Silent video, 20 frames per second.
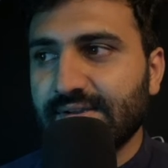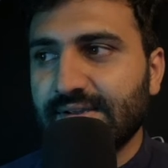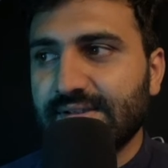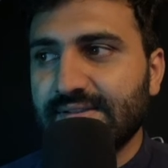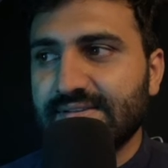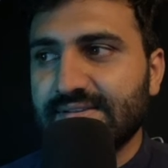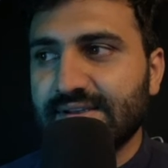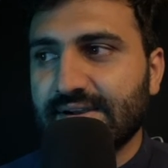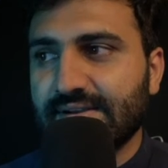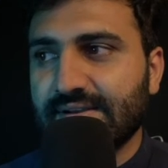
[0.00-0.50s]
in
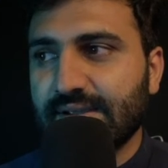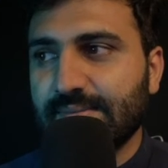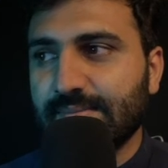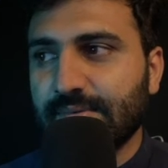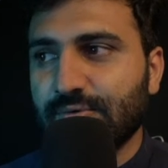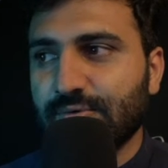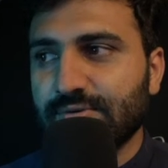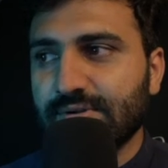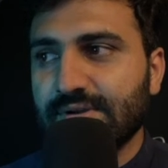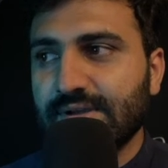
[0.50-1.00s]
the set
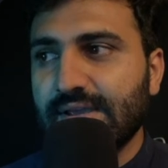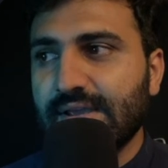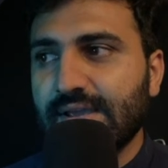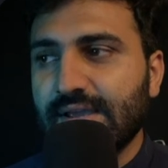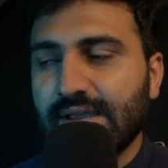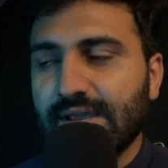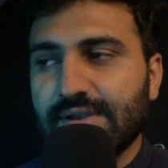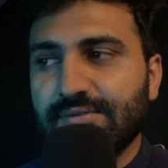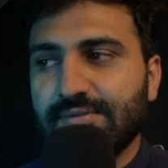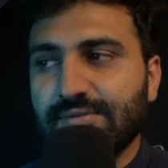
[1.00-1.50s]
timeout,
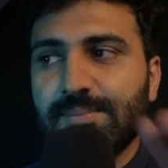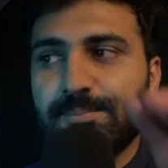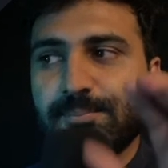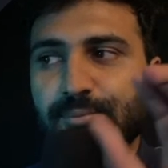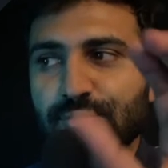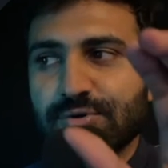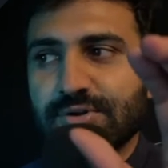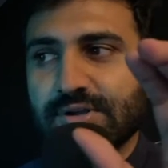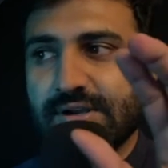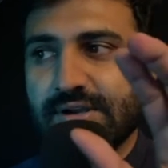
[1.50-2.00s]
it will
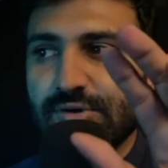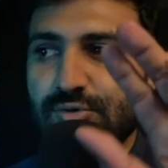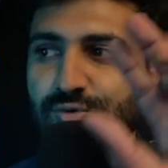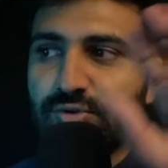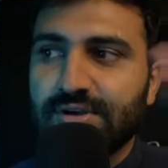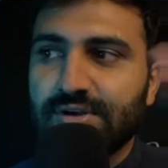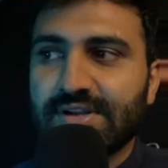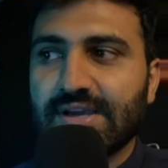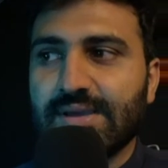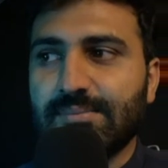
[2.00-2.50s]
put into
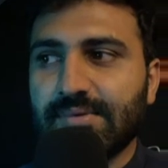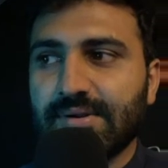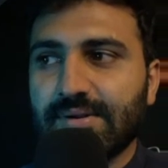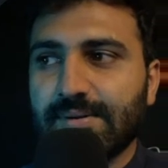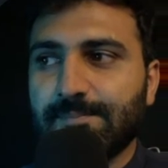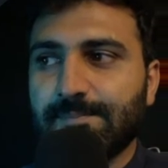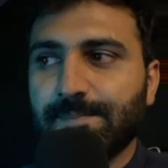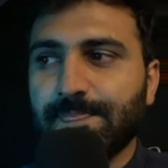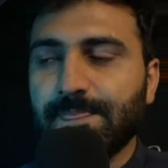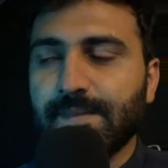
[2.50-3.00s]
the timer,
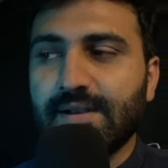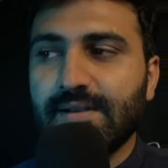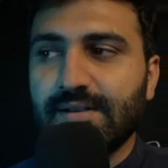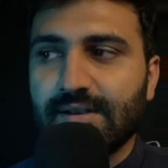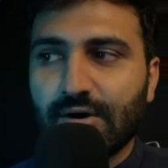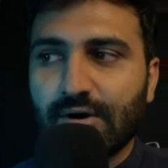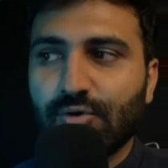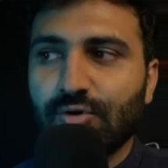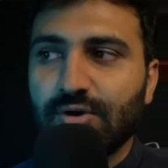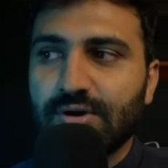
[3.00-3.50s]
and
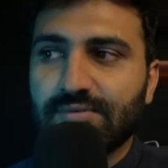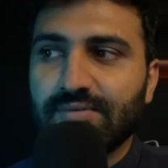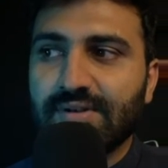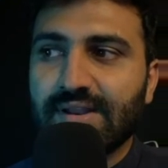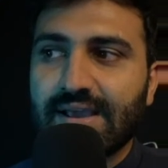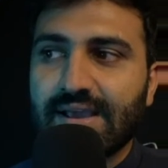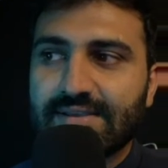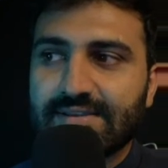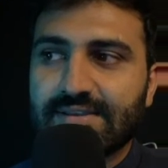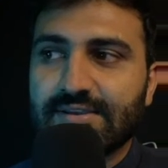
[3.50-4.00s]
now it will
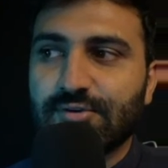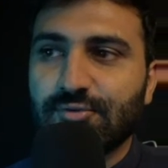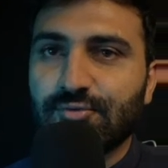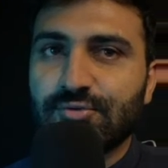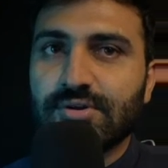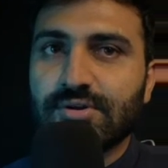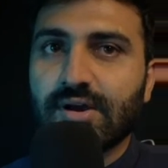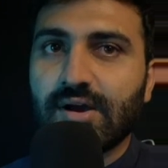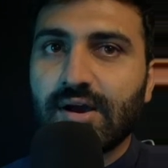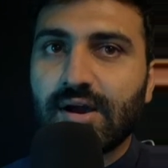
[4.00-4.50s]

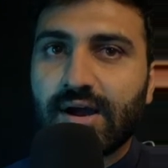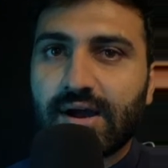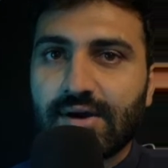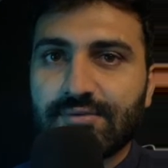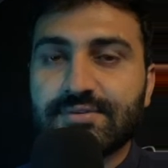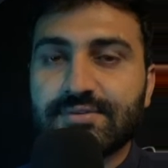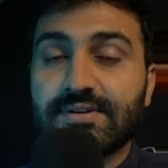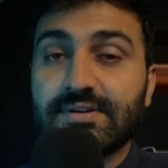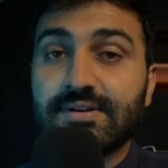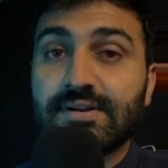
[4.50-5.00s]
execute
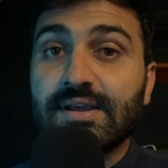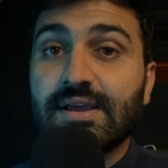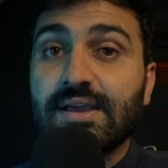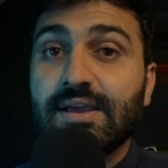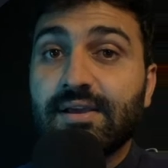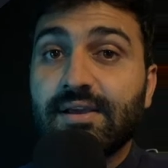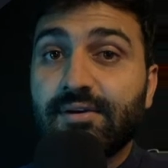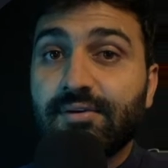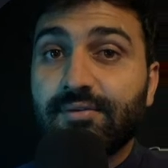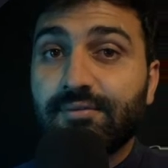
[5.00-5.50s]
after
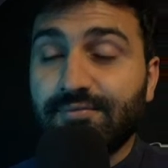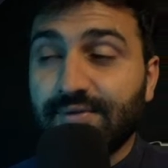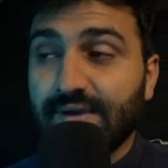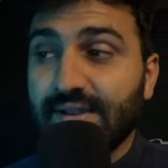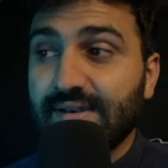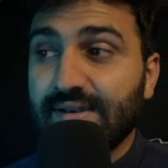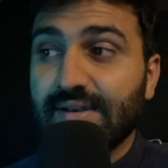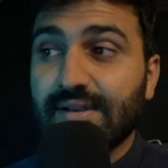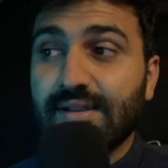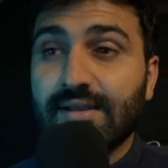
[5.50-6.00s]

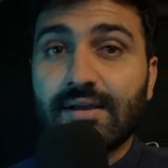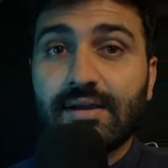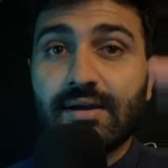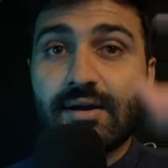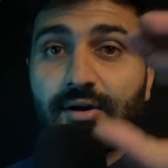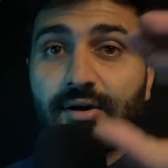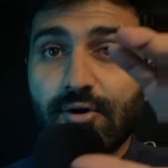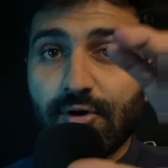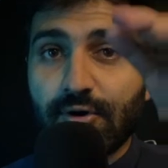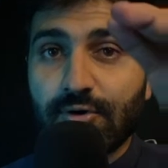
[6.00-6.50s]
when
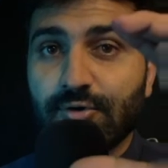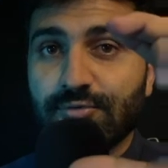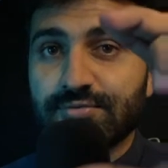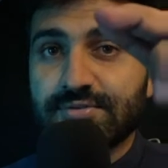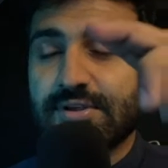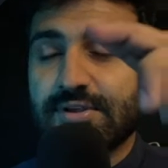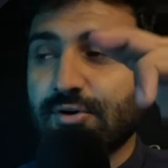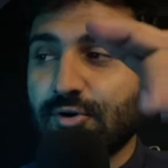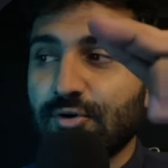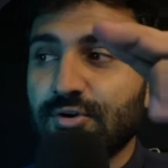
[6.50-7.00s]
all of
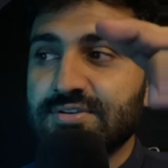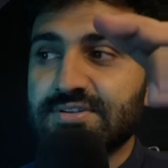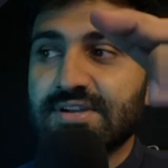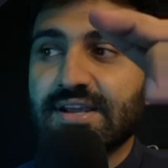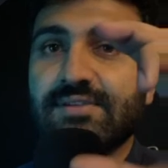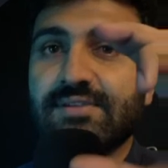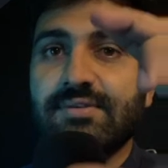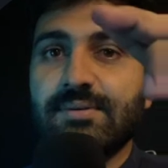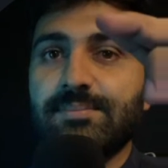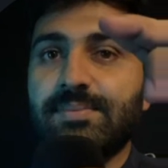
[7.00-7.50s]
the call
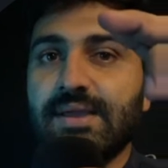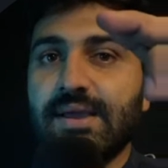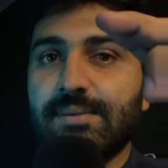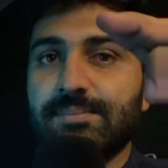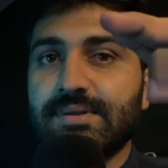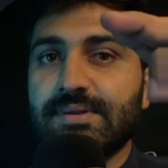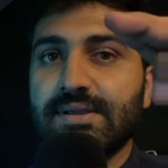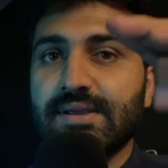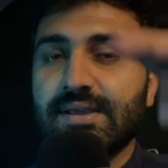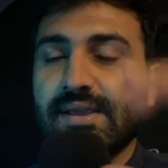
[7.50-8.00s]
stack will be
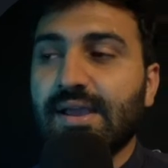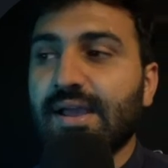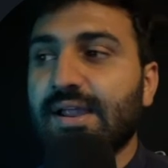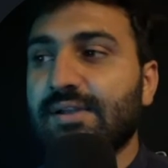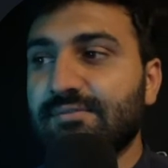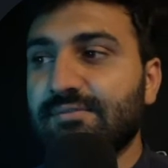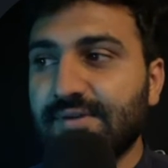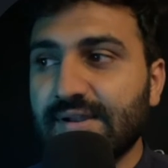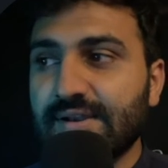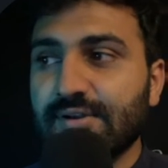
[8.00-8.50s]
empty.
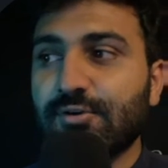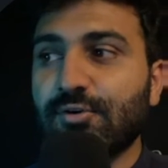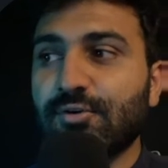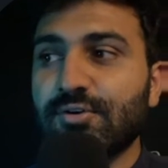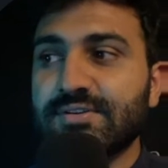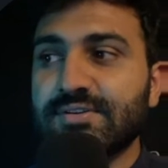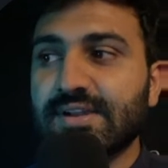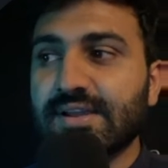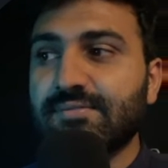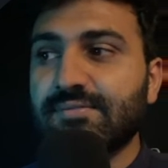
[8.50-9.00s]
And when call
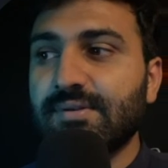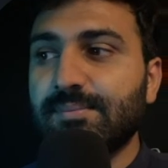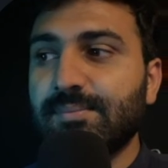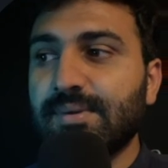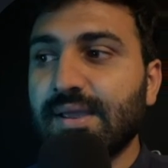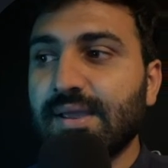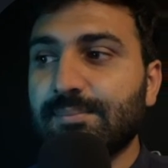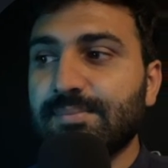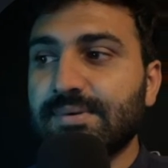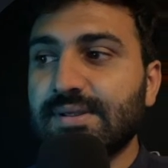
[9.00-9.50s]
stack will
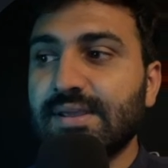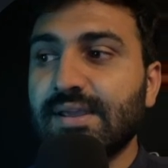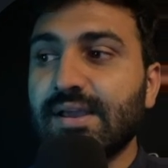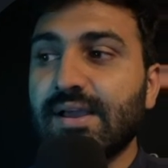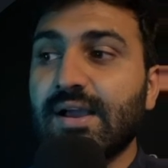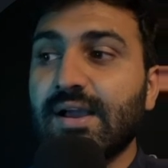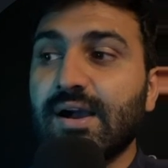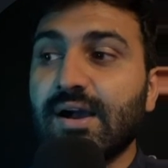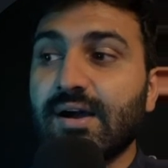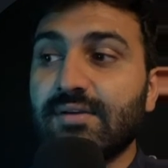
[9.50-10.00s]
be empty,
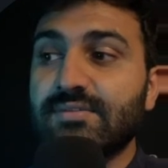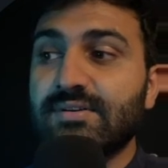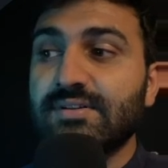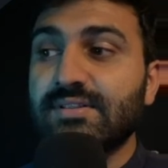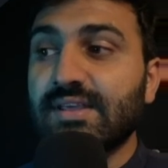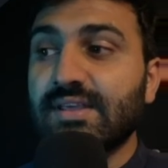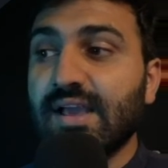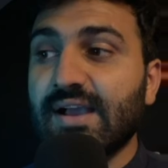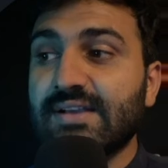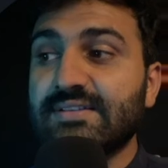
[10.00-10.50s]
after
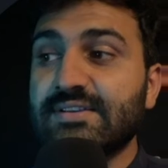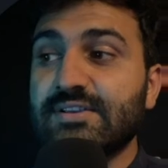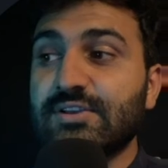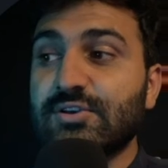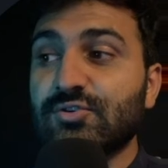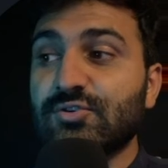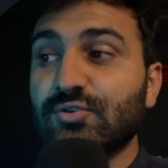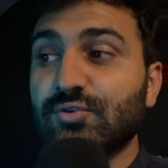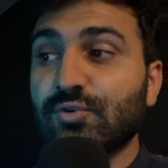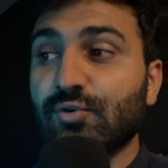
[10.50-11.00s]
the
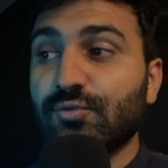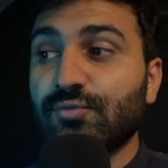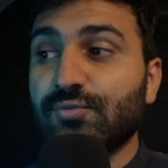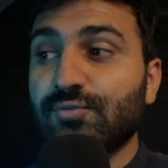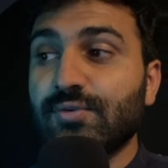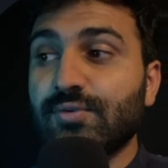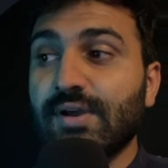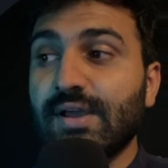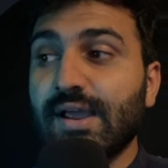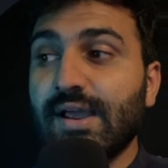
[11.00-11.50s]
execution
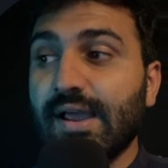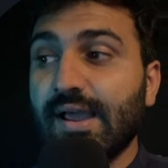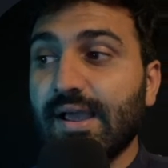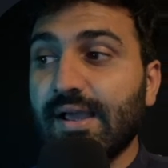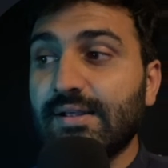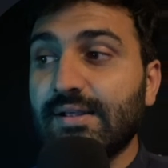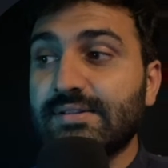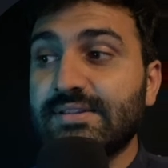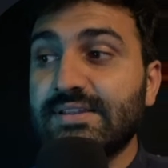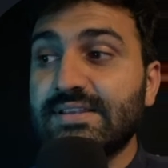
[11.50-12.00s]
of
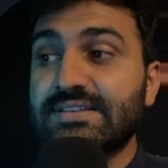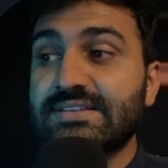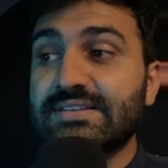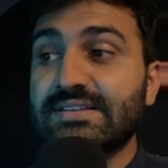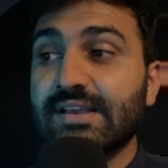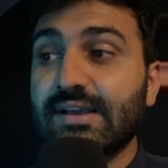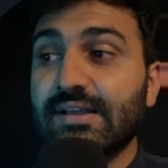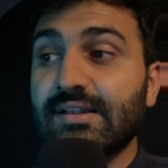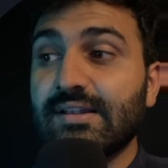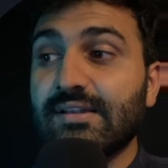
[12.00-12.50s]

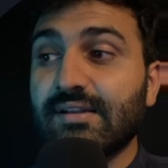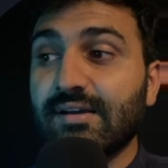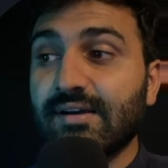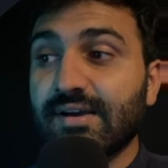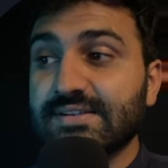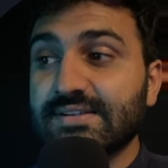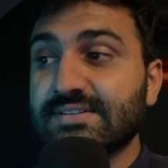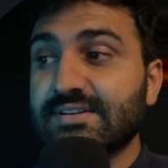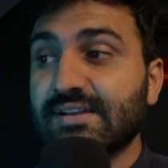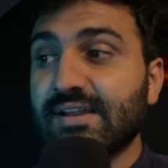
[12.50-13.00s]
this
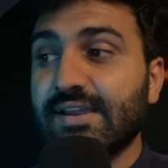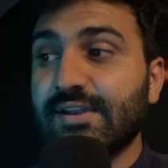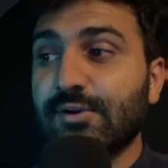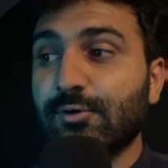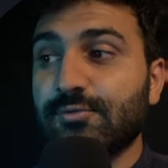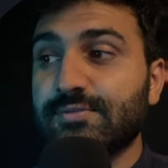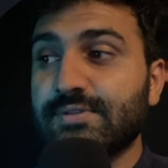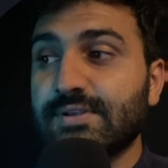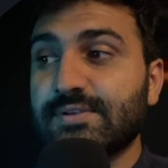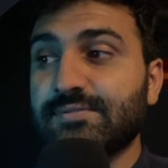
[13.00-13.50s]
last line
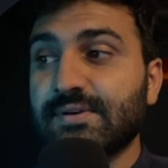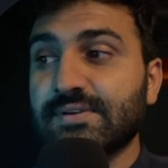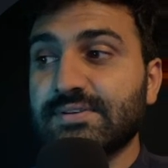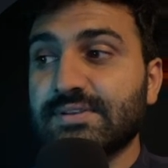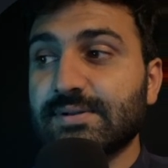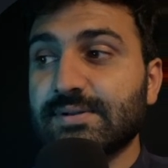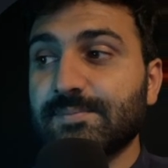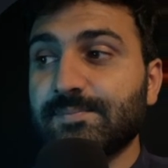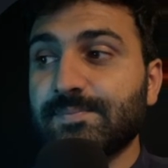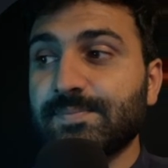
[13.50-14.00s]
of this function.